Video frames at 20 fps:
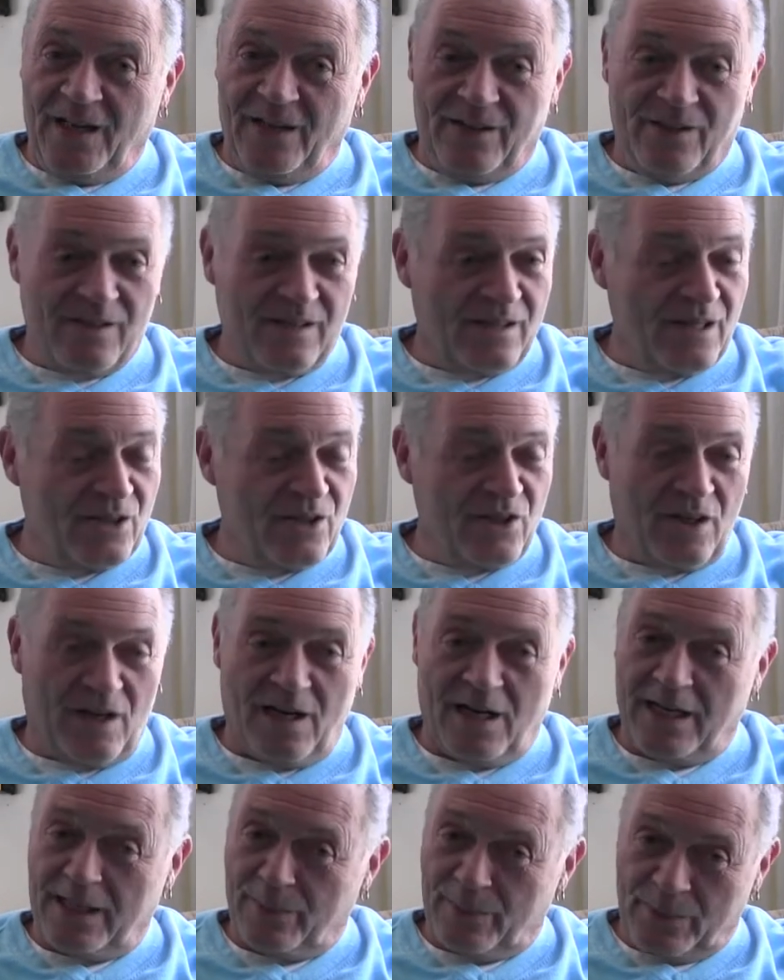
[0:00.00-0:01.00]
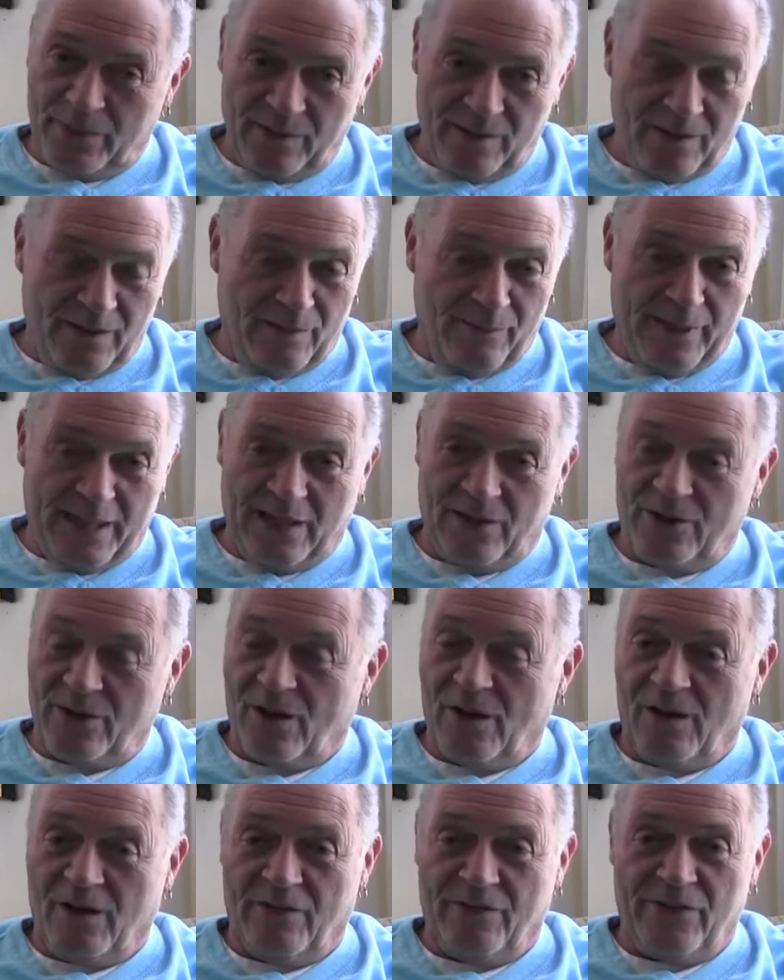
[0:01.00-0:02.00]
there's such a hype about
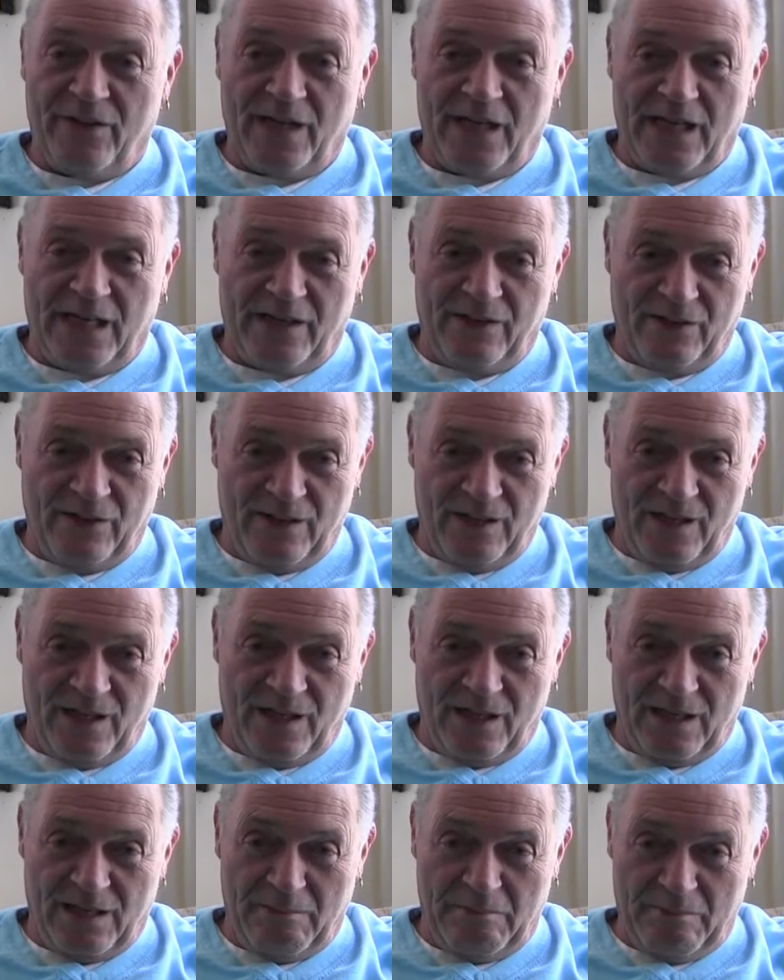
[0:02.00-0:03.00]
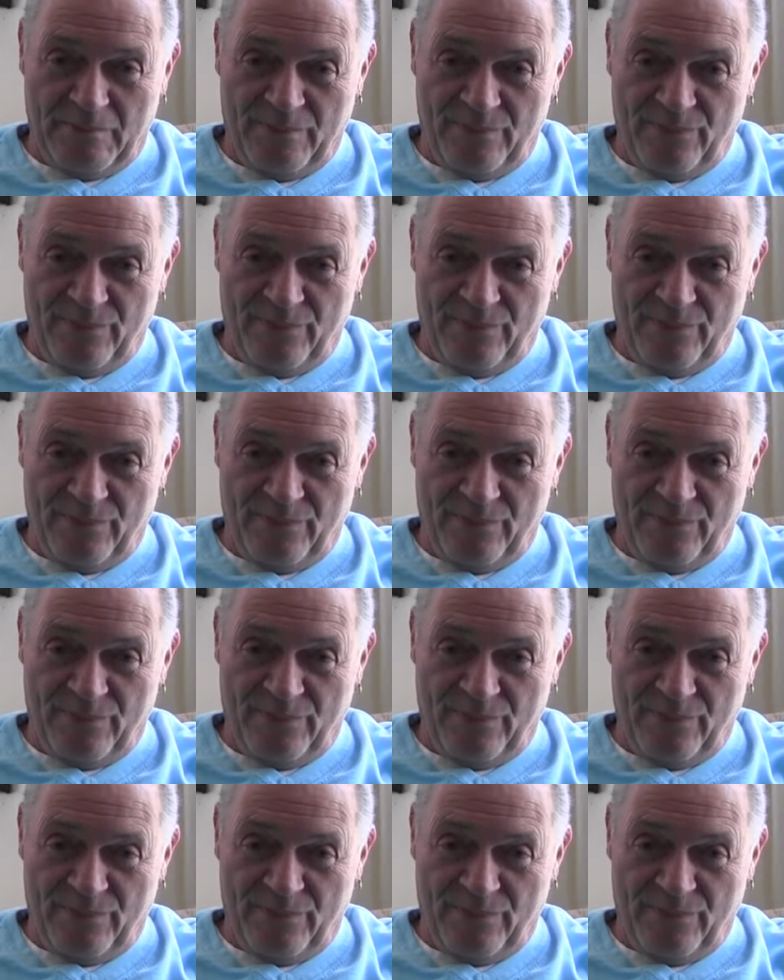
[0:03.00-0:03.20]
all of that. Um,